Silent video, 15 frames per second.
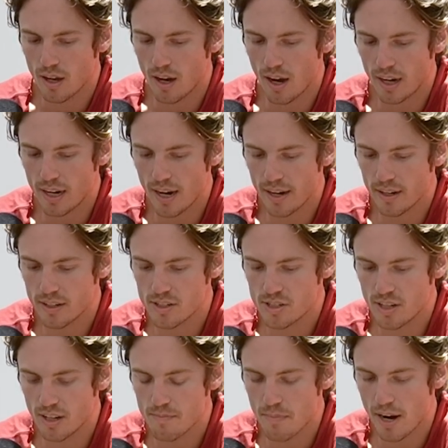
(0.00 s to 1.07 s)
I kind of
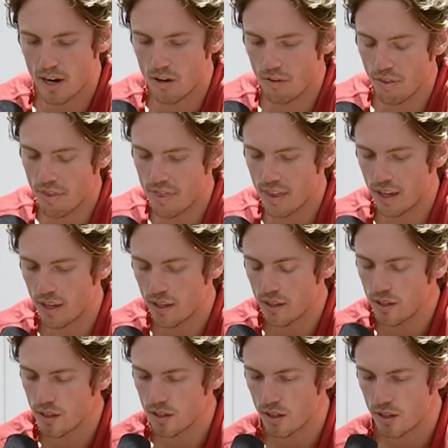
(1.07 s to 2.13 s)
did my own
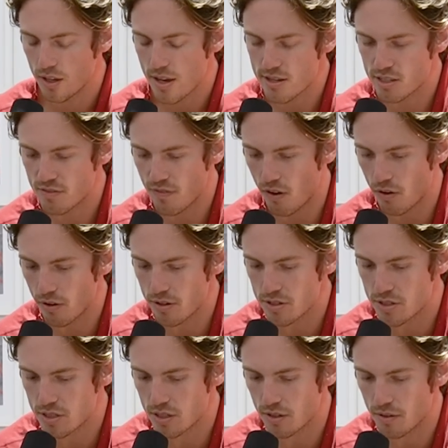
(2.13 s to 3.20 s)
thing as far
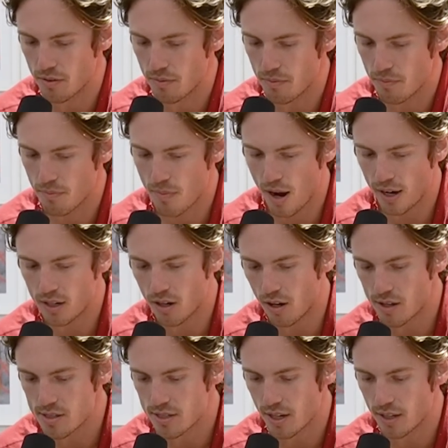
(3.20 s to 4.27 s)
as my
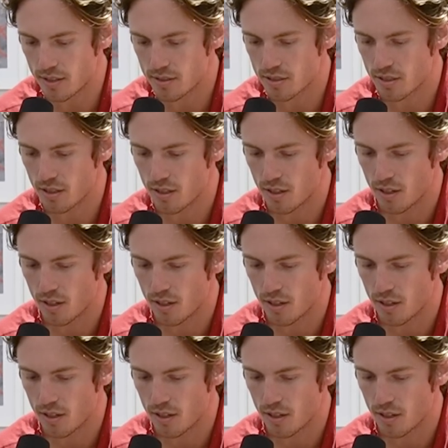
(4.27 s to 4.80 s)
content.